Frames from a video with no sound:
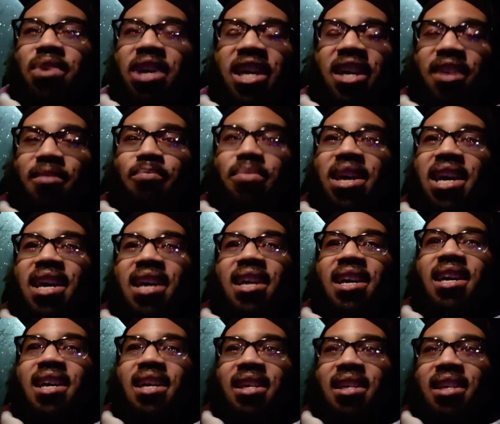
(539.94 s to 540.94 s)
being
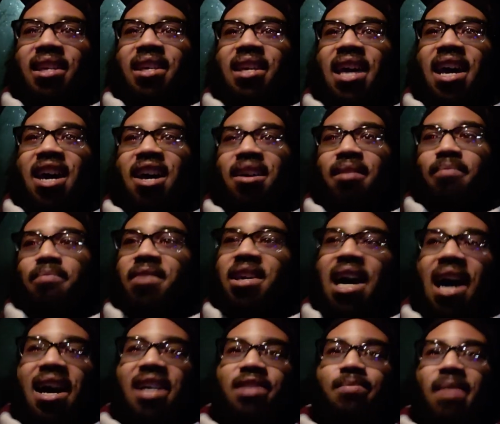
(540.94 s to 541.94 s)
big, yeah,
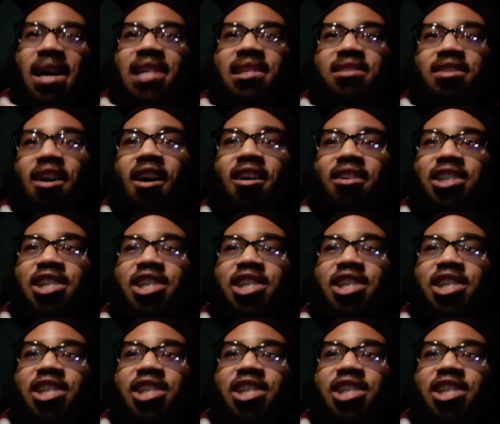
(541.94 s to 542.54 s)
guys might talk